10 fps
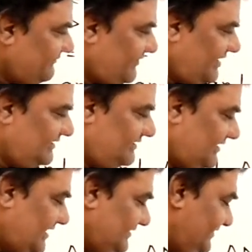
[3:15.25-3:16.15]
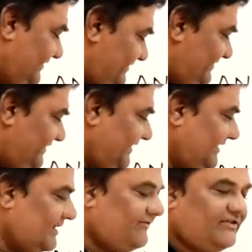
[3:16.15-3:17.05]
file and this is a
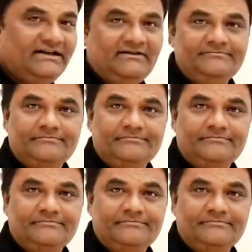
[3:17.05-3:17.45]
data file.